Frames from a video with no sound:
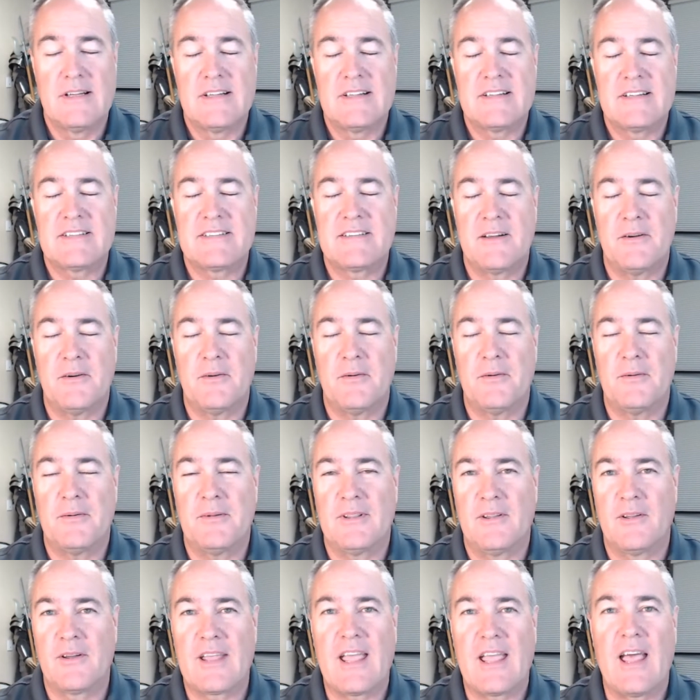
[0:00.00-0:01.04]
So
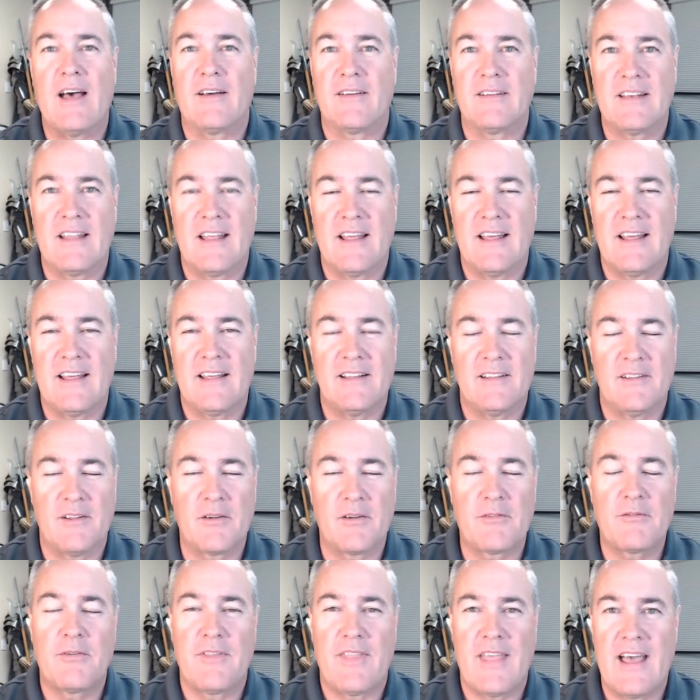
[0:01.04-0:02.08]
look
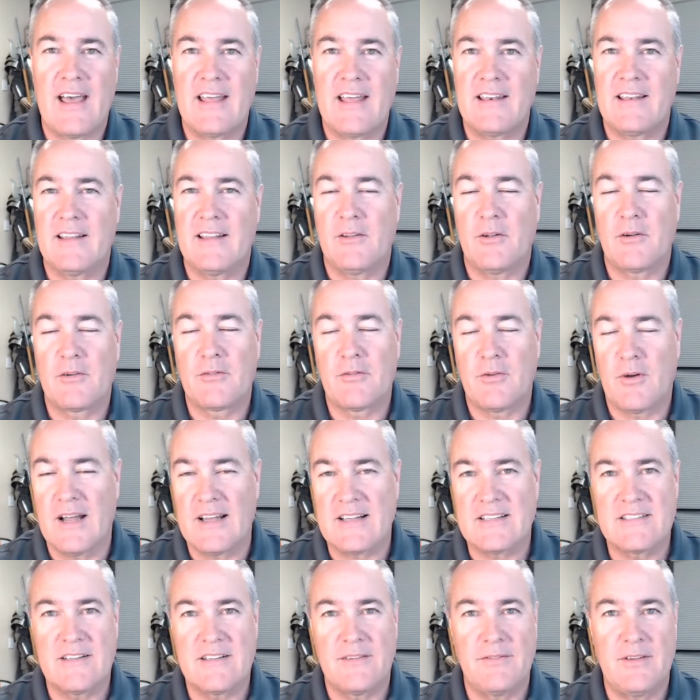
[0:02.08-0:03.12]
for that, and look for
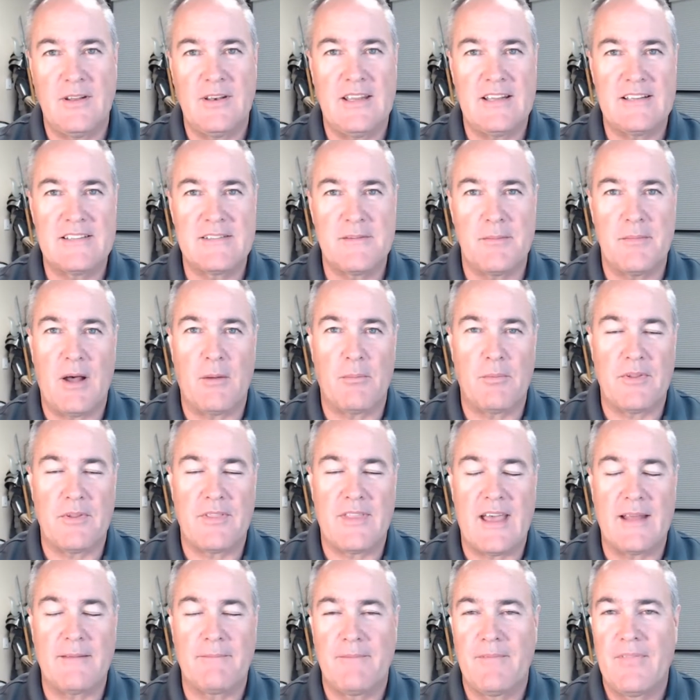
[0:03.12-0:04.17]
us if you need some help with
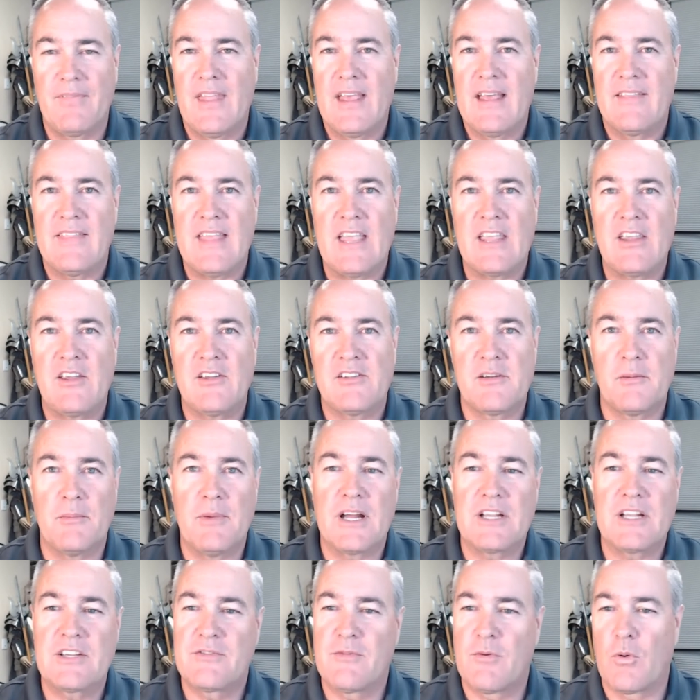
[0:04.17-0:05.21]
that. Thank you so
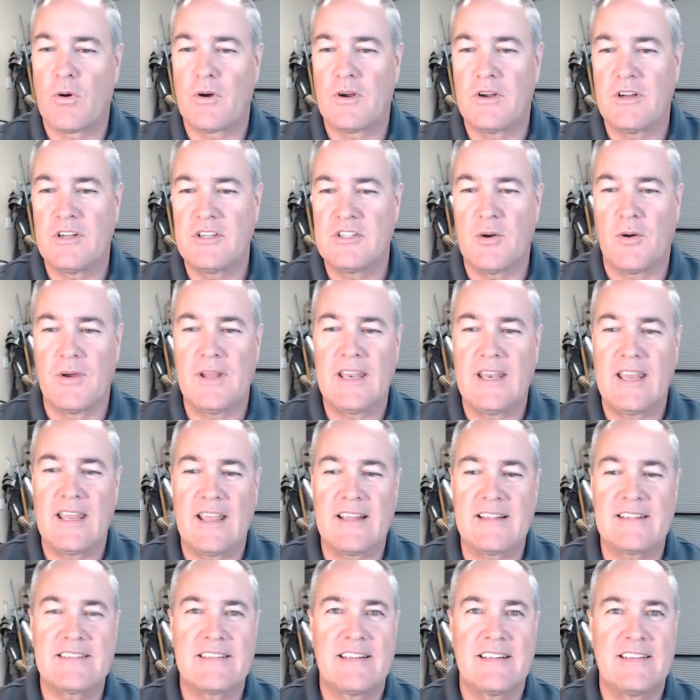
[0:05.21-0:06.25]
much for joining
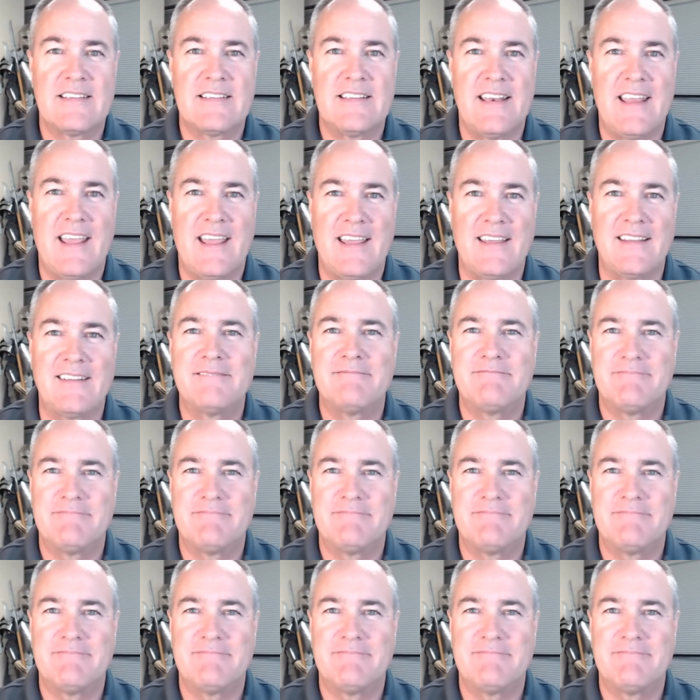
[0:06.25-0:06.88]
us today.